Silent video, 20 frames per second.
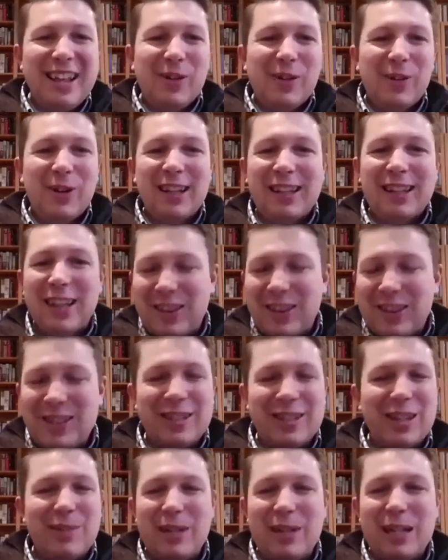We're going to cut
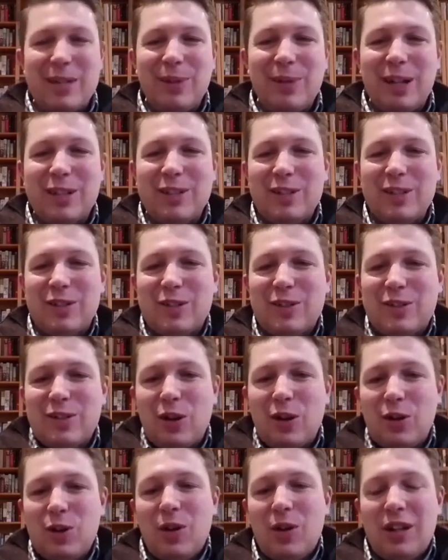these committee budgets. And
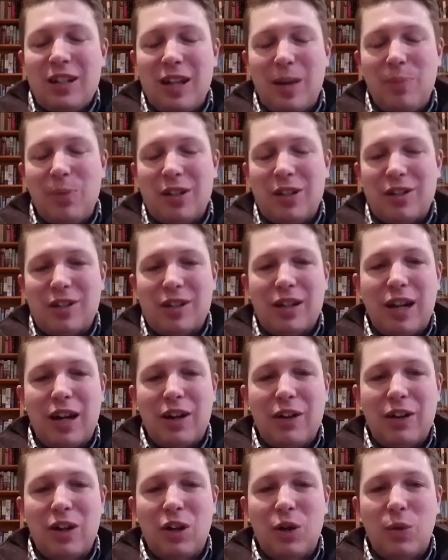so you end up in a
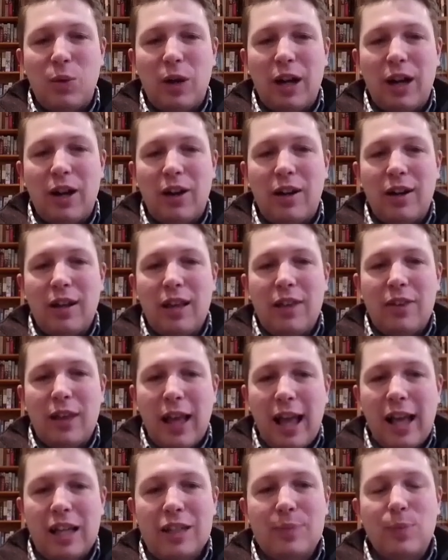scenario where
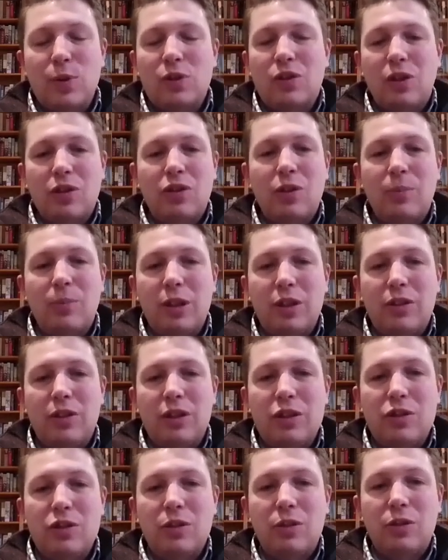the experts on some of these
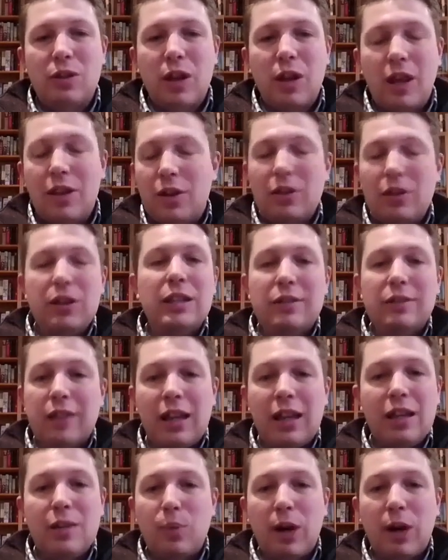issues, they're in the
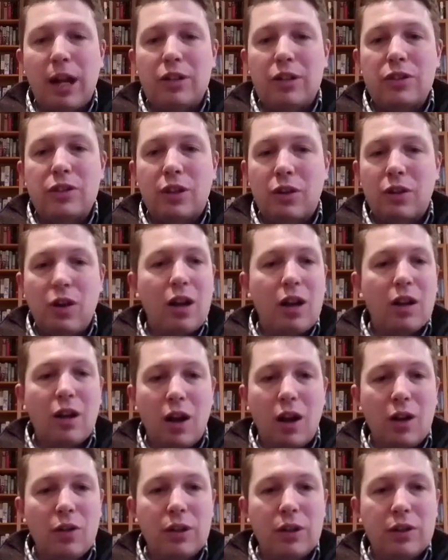executive branch. They're not in
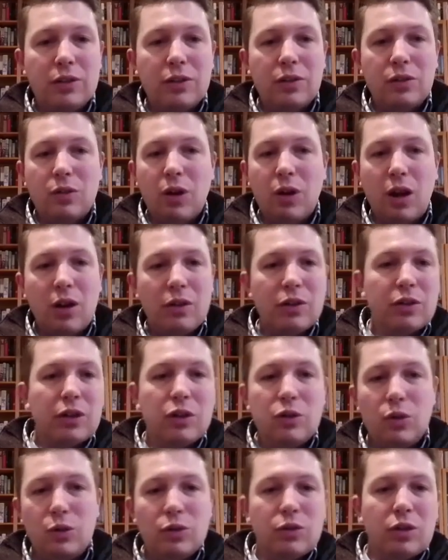Congress. So Congress
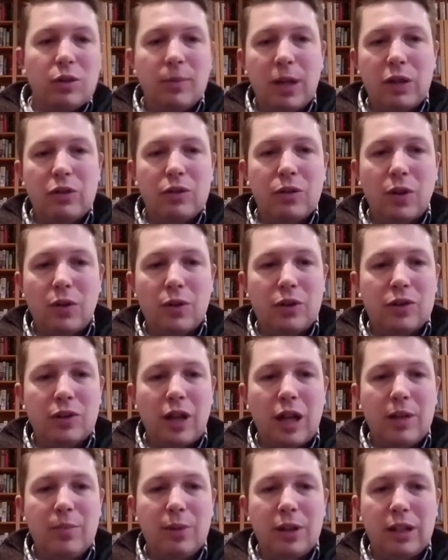can do certain amounts of
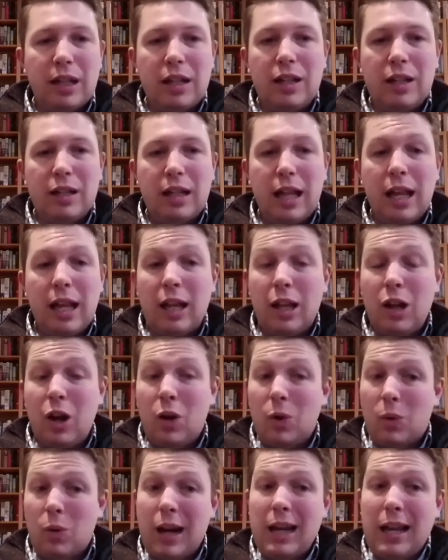oversight. But at the end of the day,
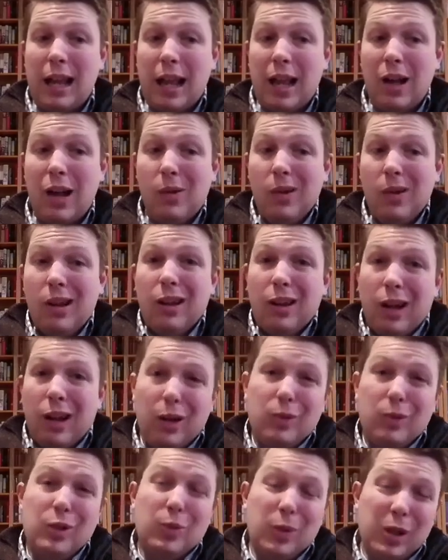right now,
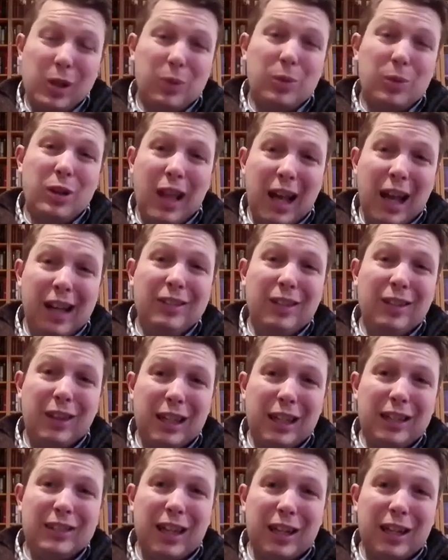Congress really relies on
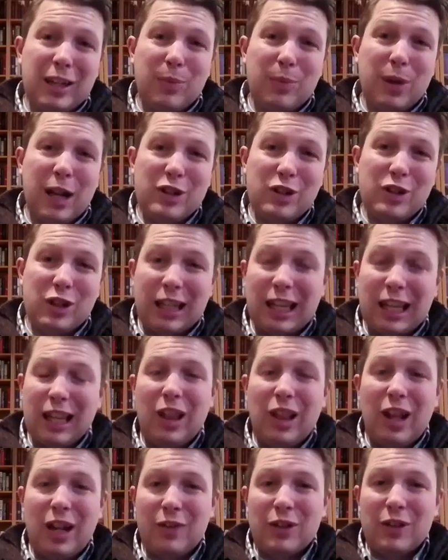the executive branch to get a
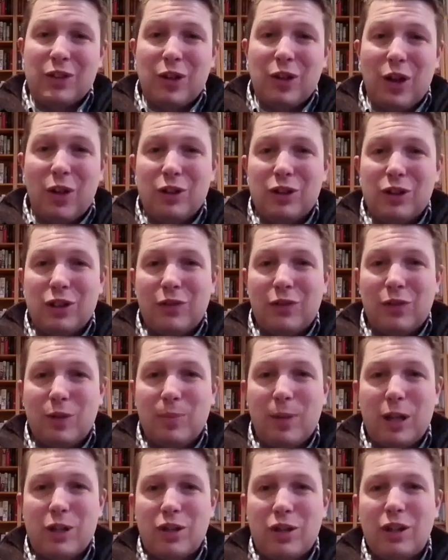lot of its knowledge and
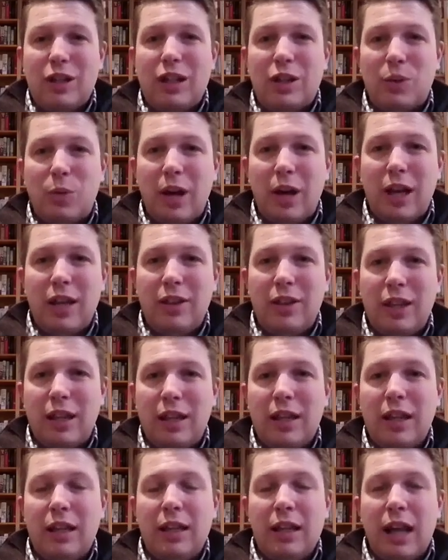information in a way
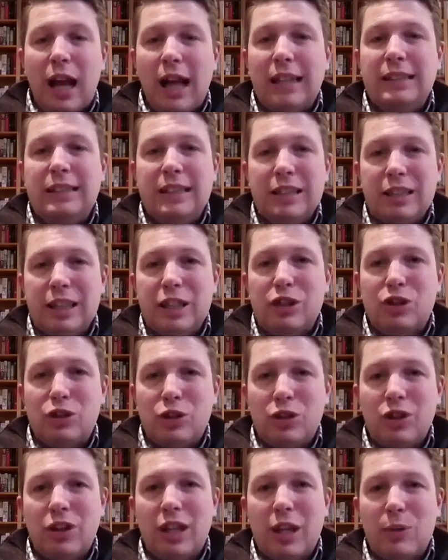that ideally it
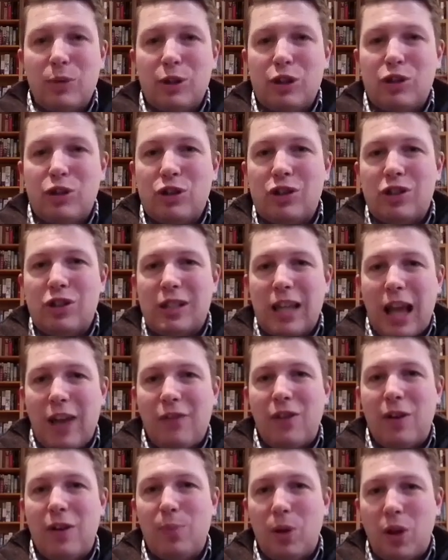shouldn't. They really should
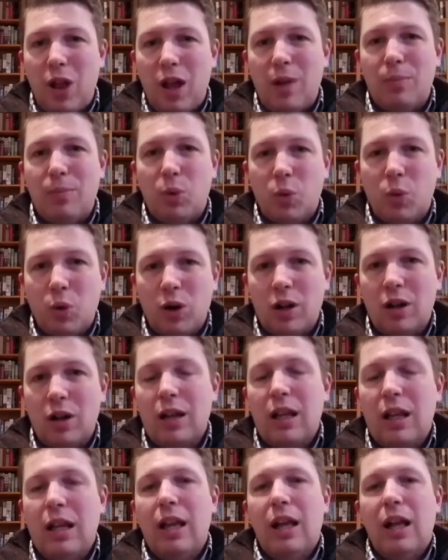staff up a lot
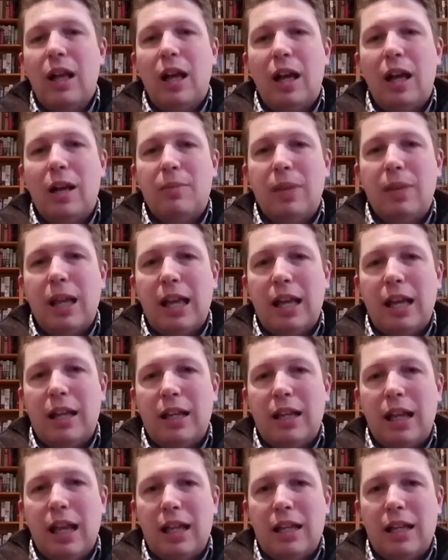more. And
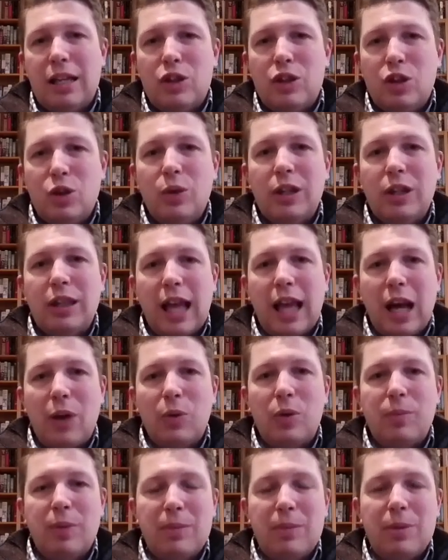in doing that
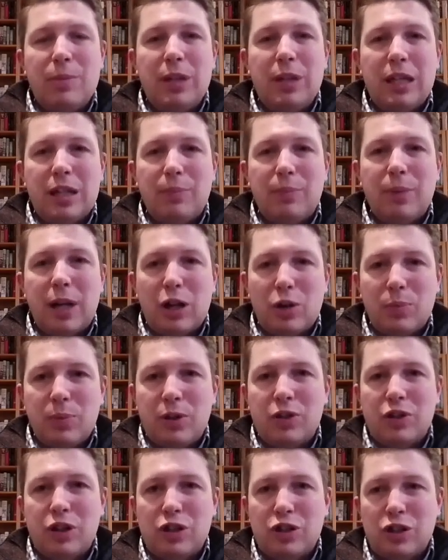would maybe be in a better
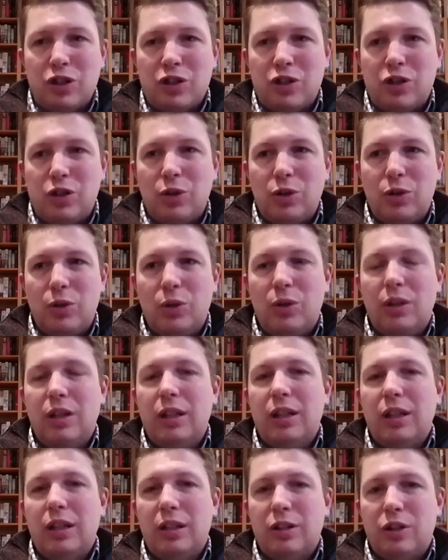position to
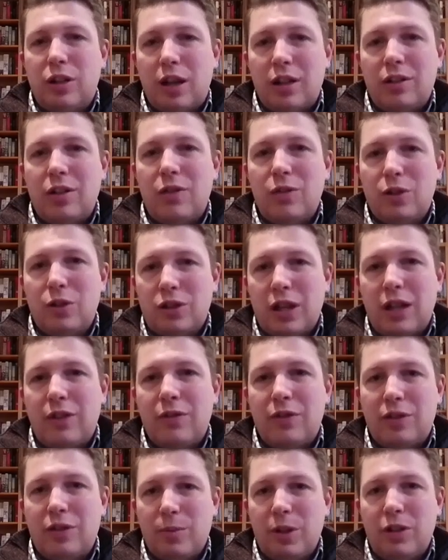conduct oversight
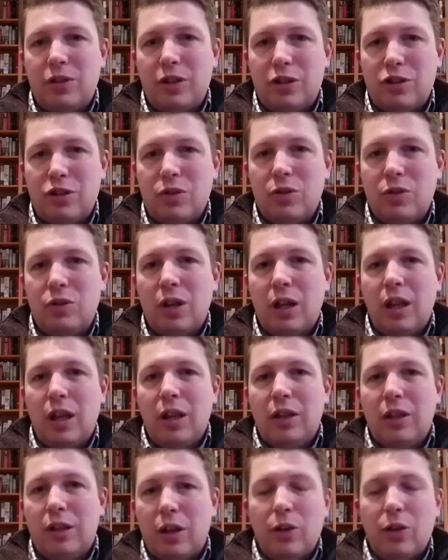of some of these issues.
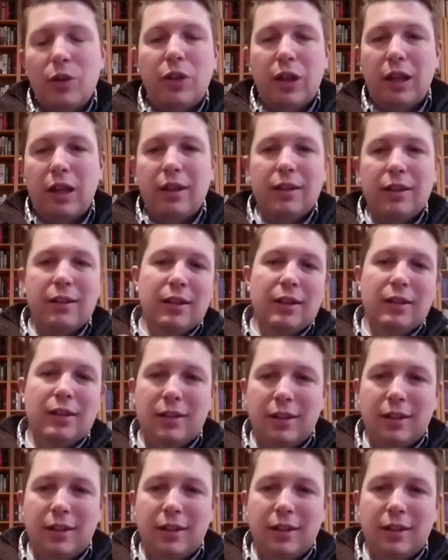The other thing,